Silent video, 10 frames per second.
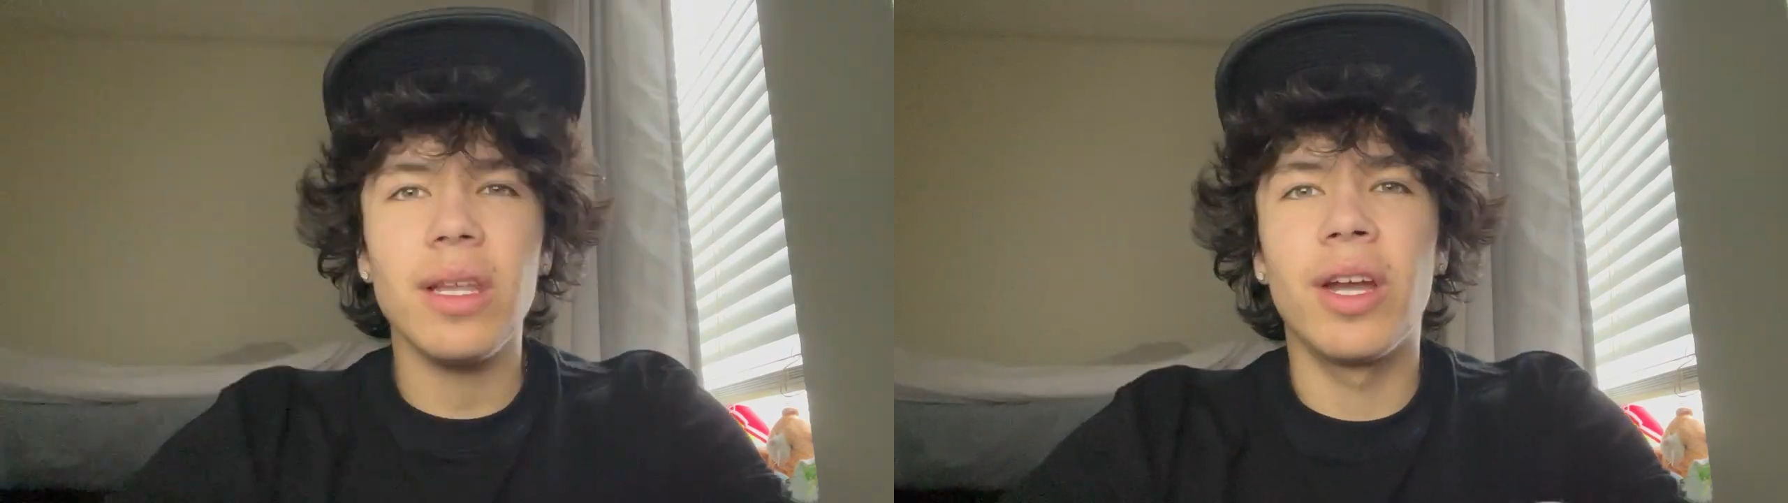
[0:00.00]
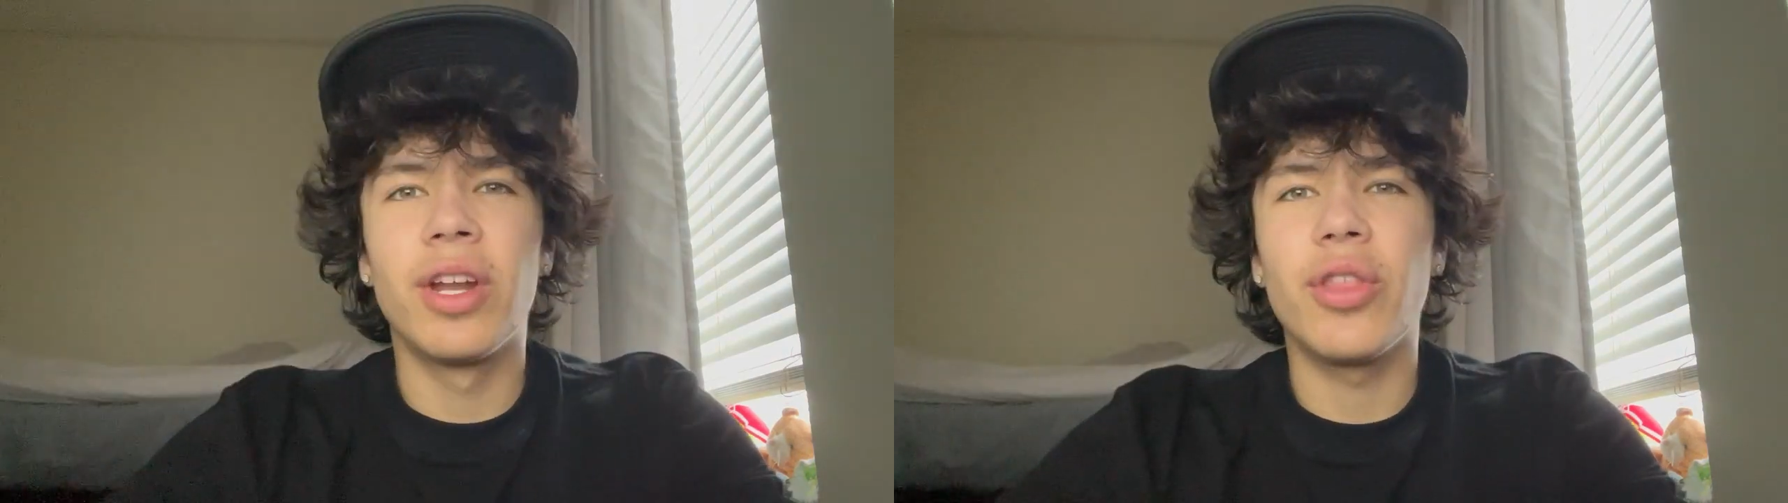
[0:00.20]

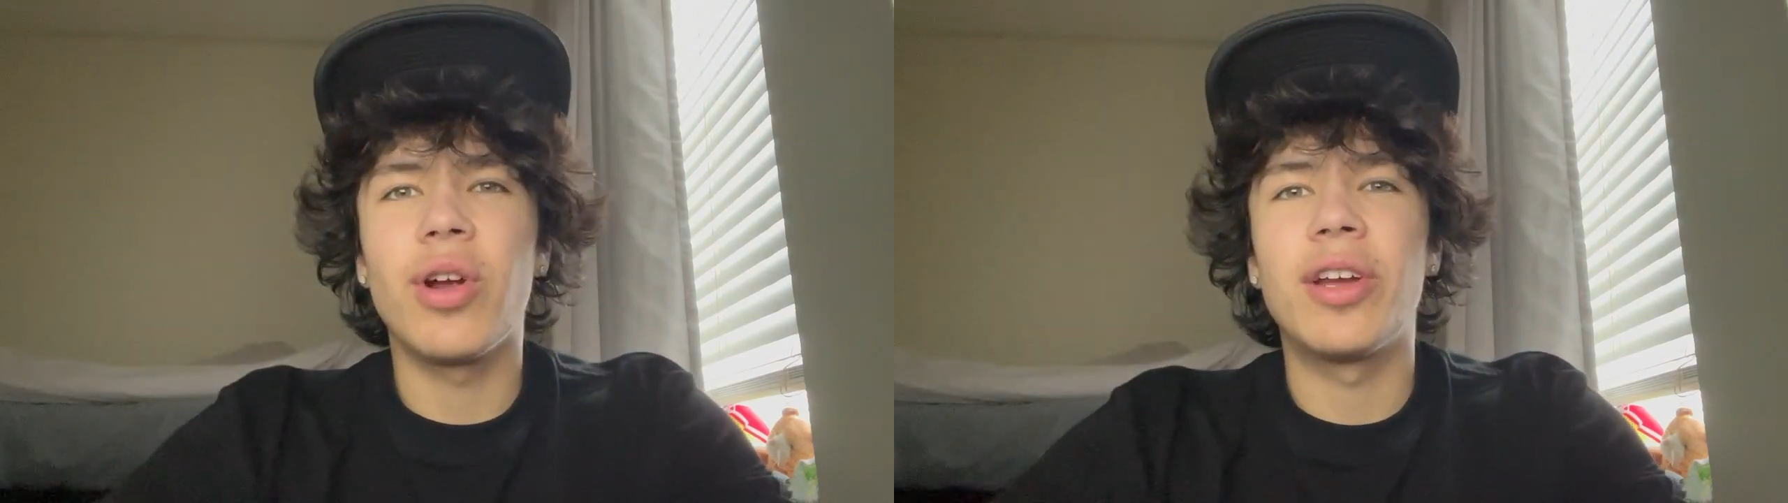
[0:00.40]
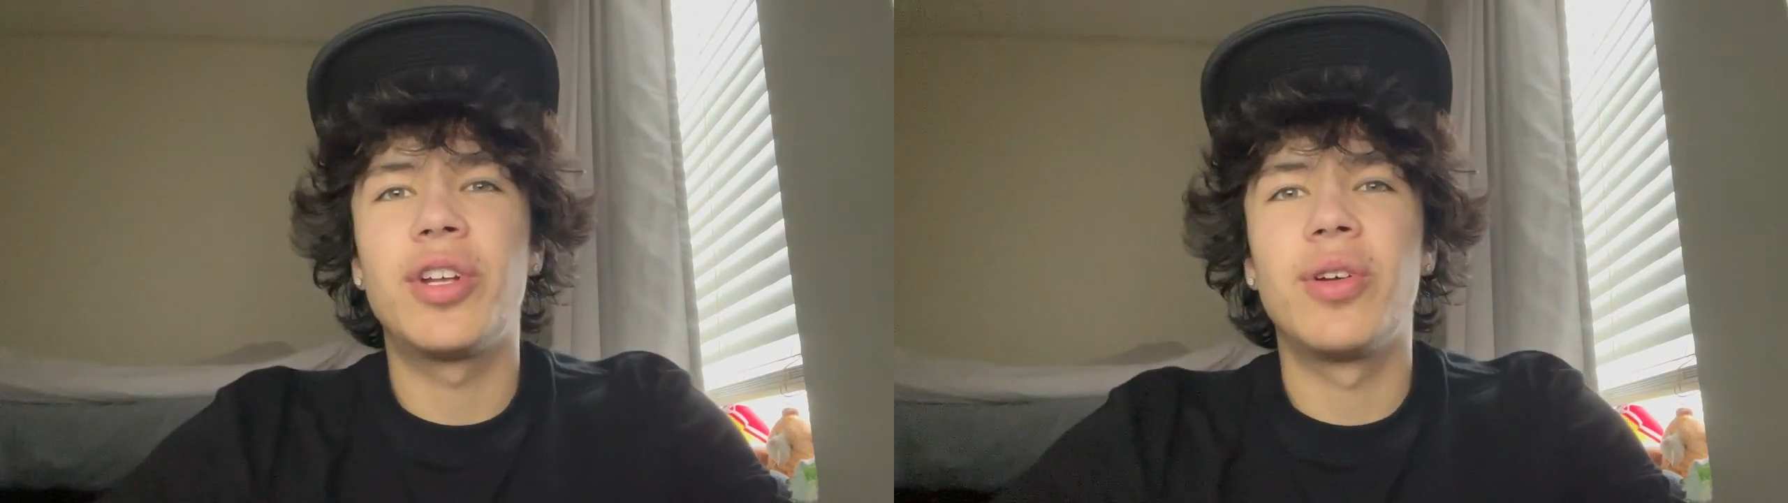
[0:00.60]

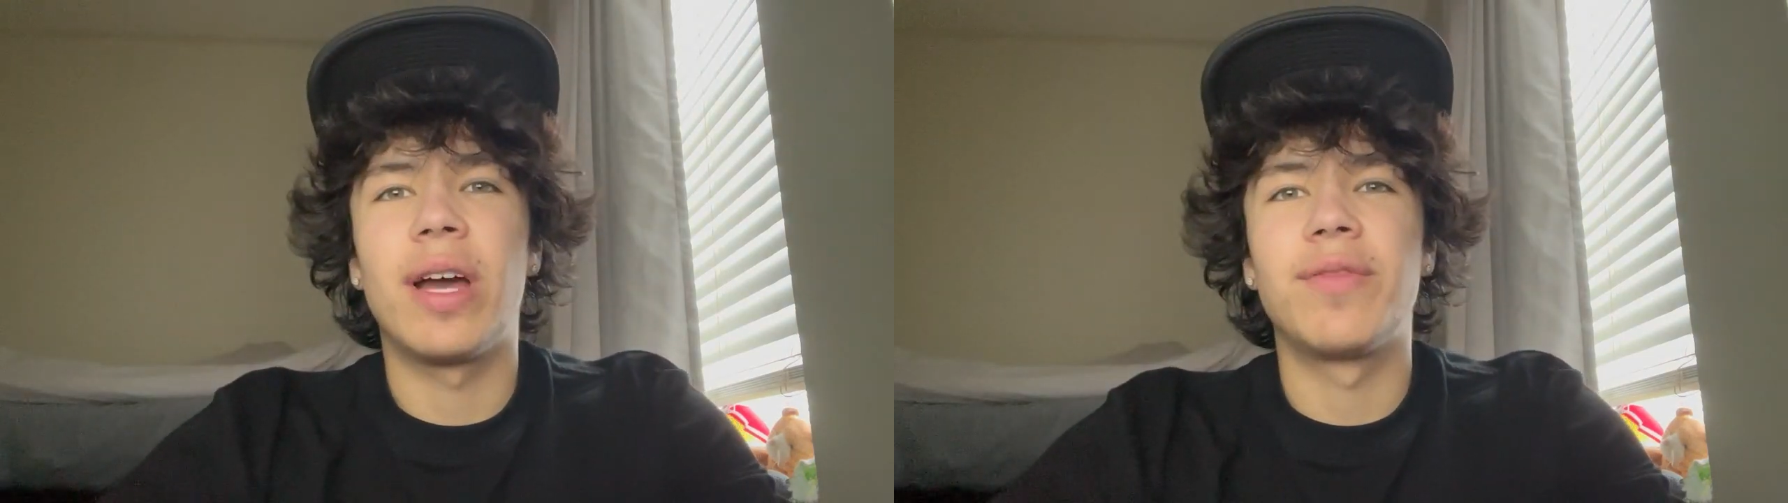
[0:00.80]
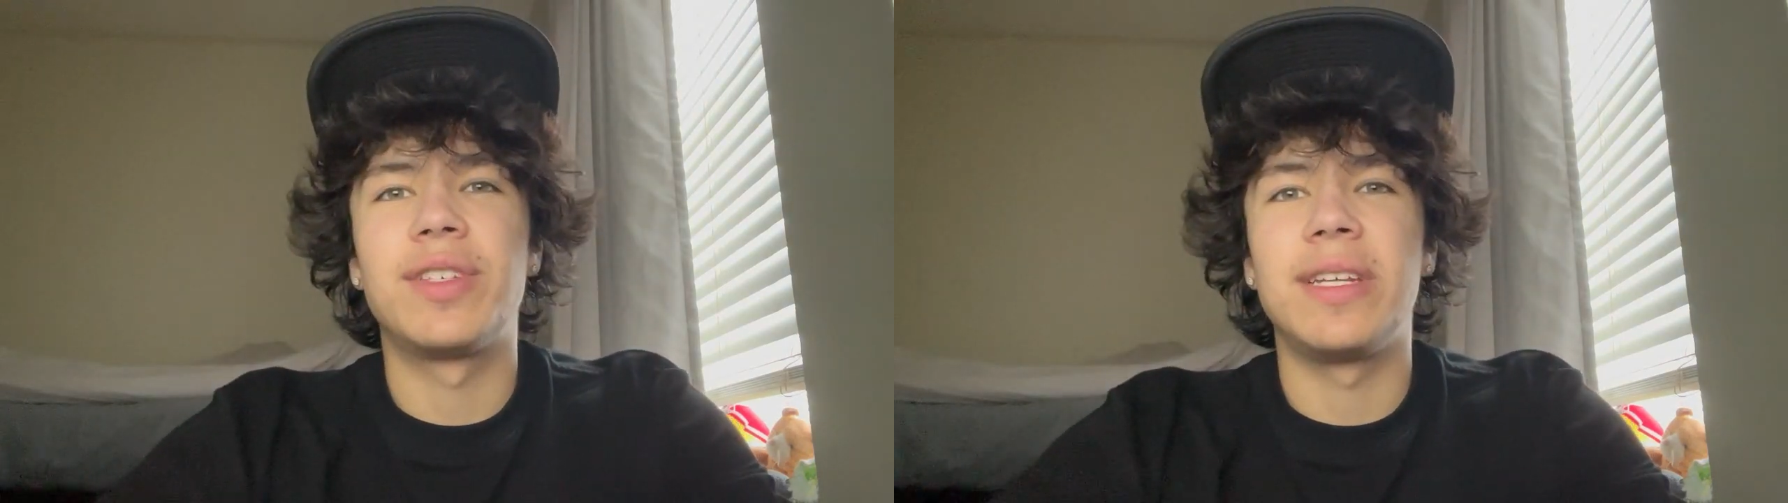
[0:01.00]
Another issue
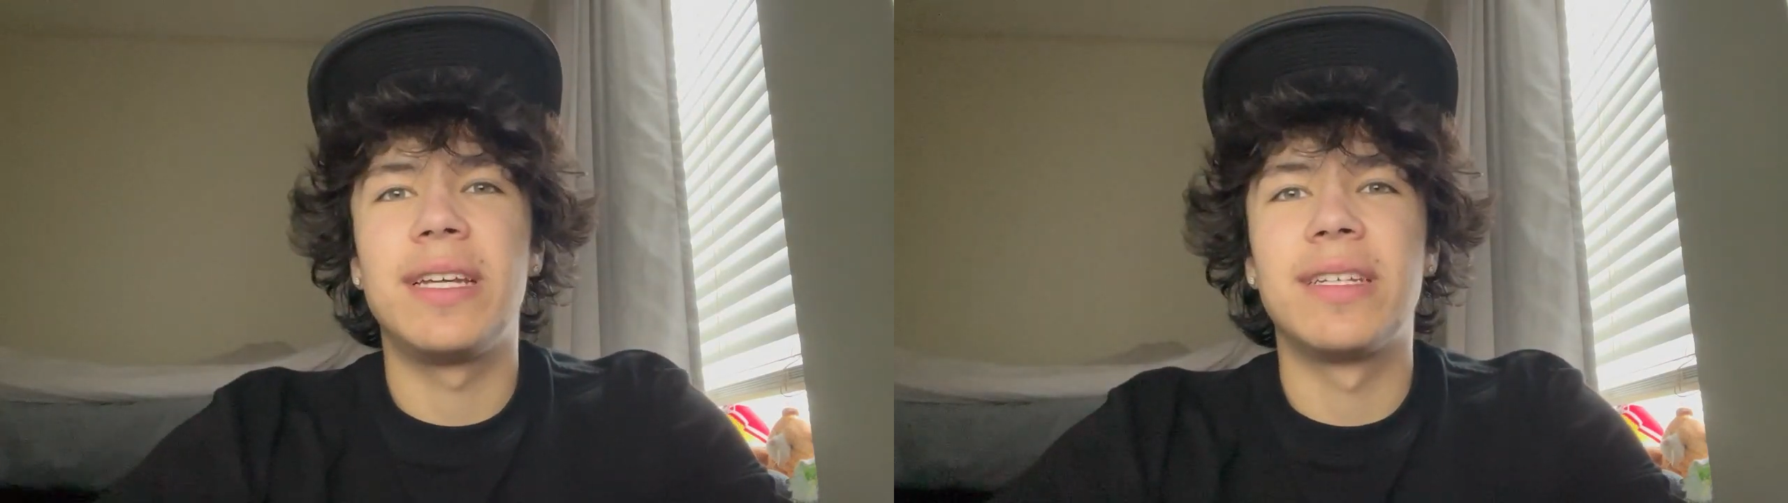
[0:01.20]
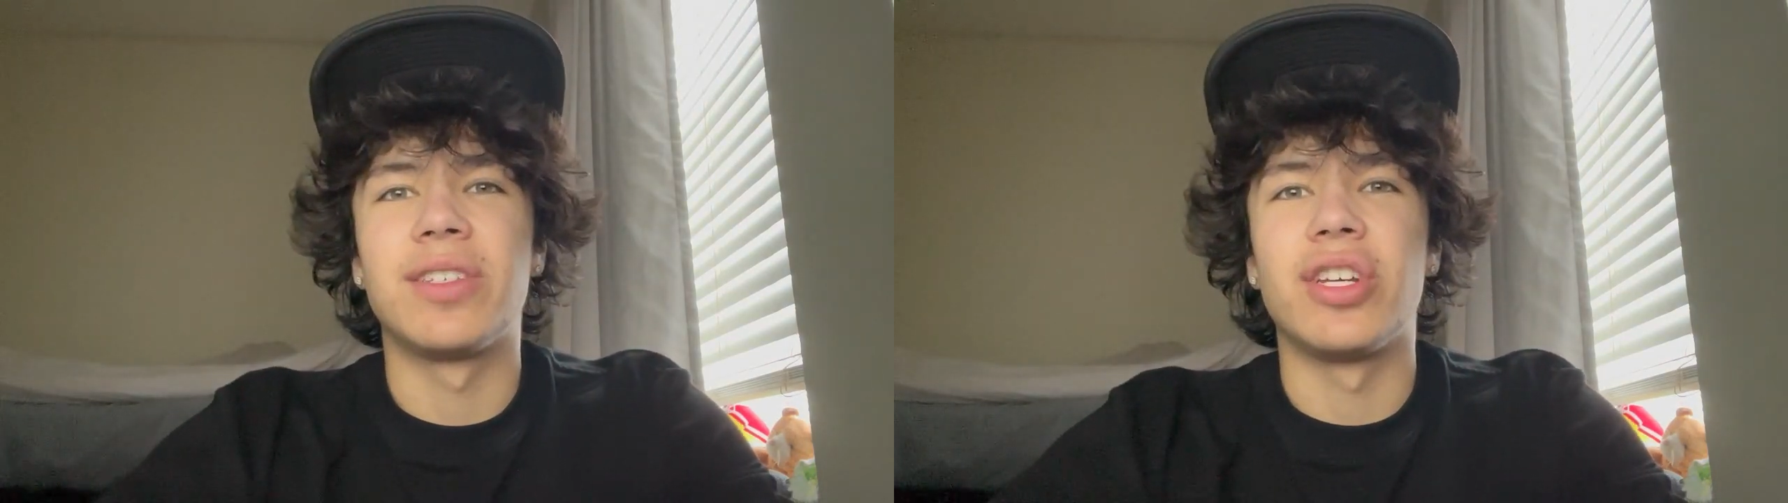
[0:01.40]
I've seen is